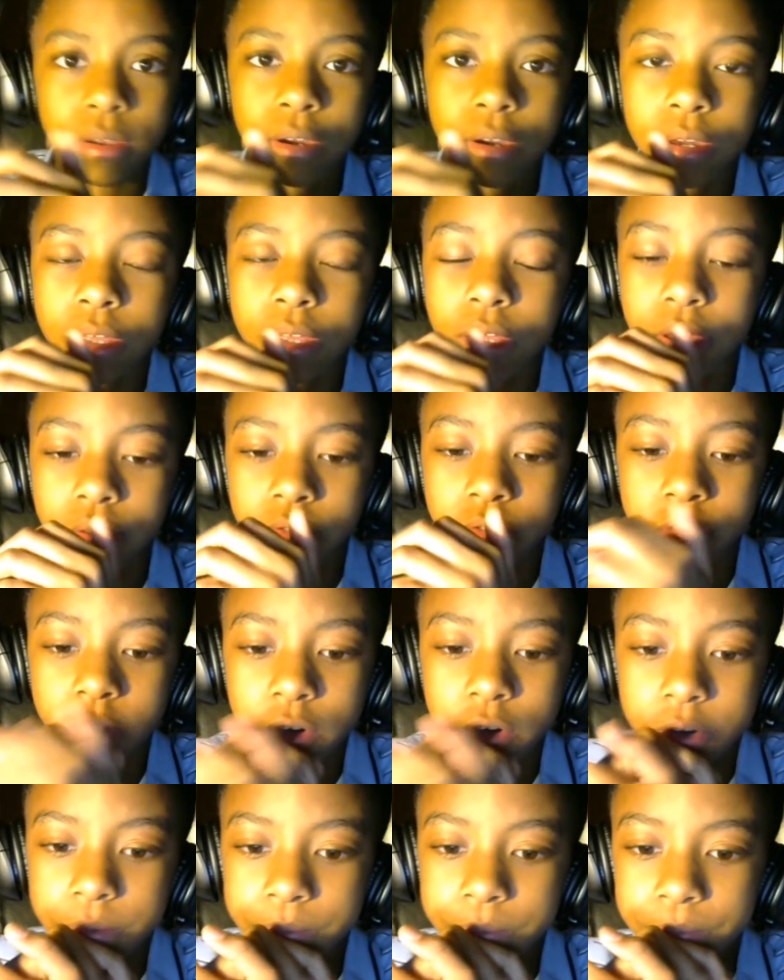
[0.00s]
I can't
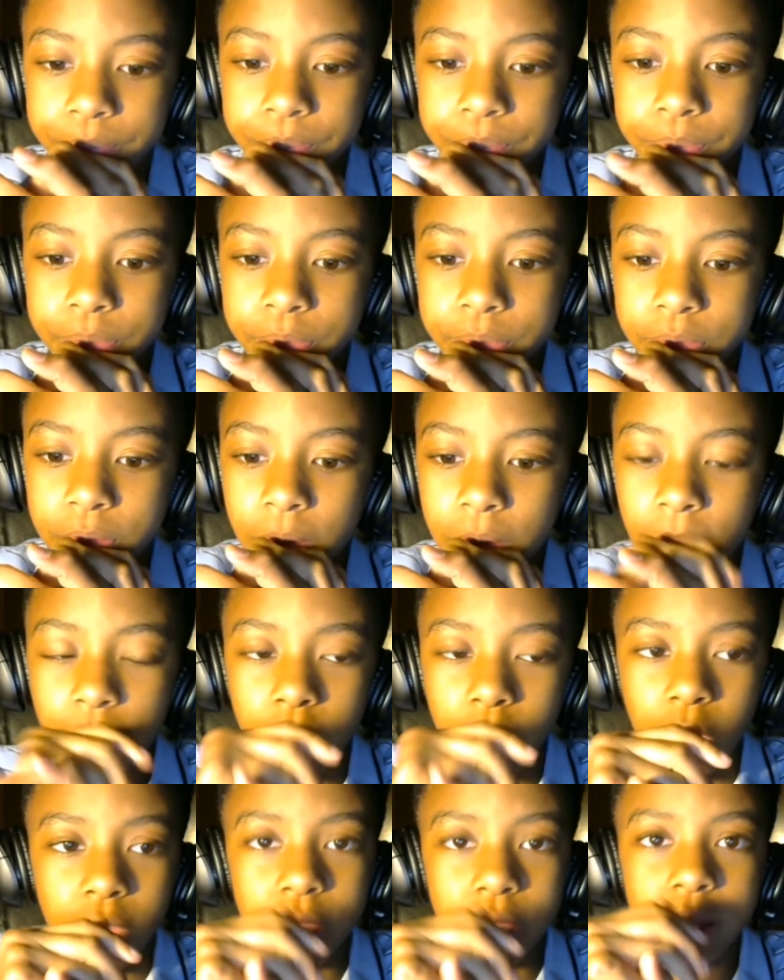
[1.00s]
um
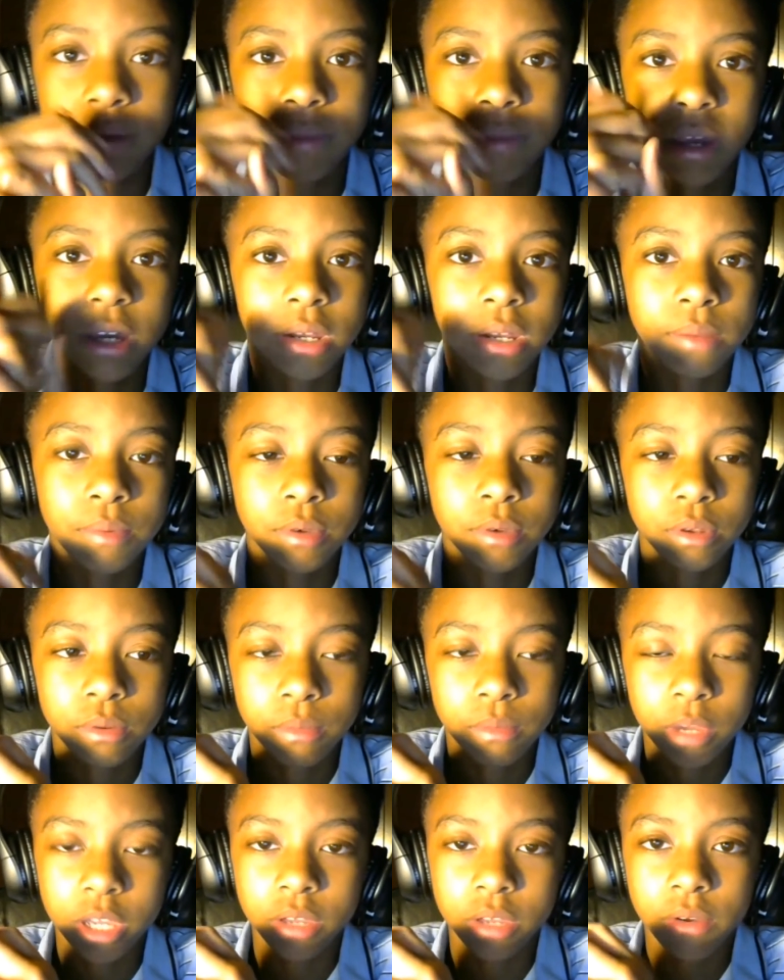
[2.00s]
Oh, I'm, I am not gonna be able to
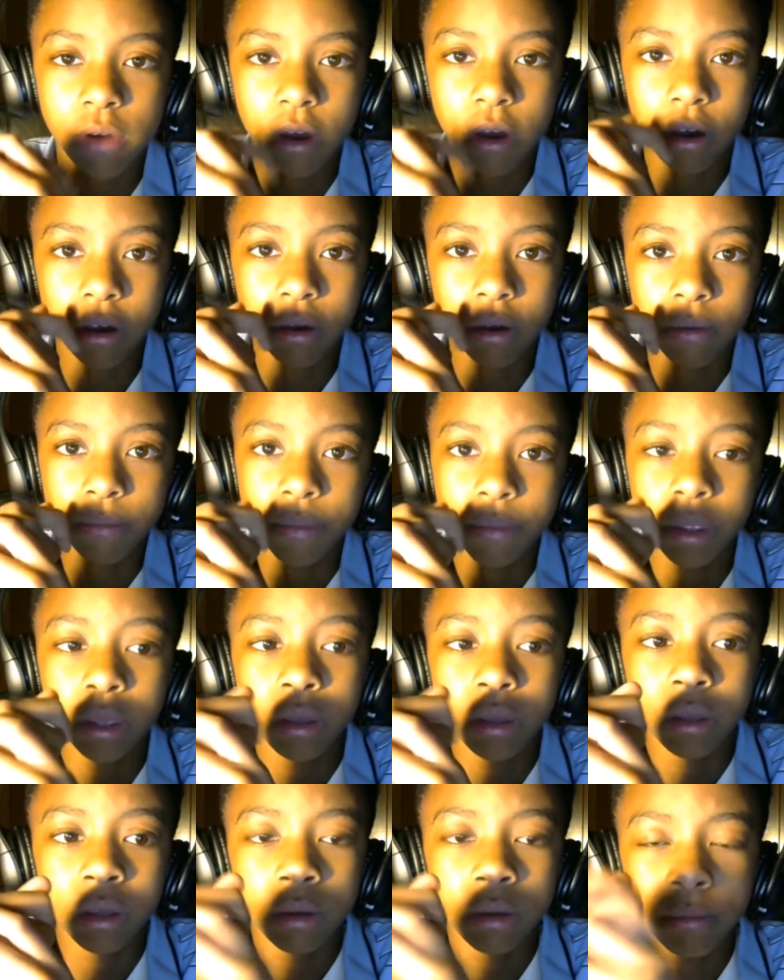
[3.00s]
make it um,
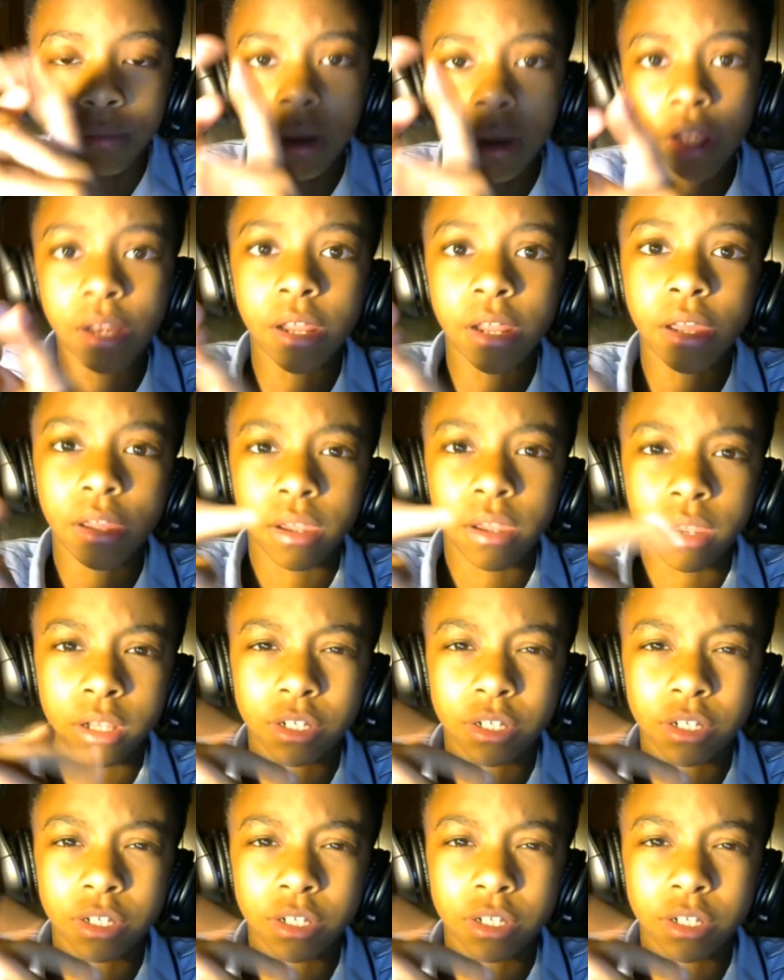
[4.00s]
Monday. I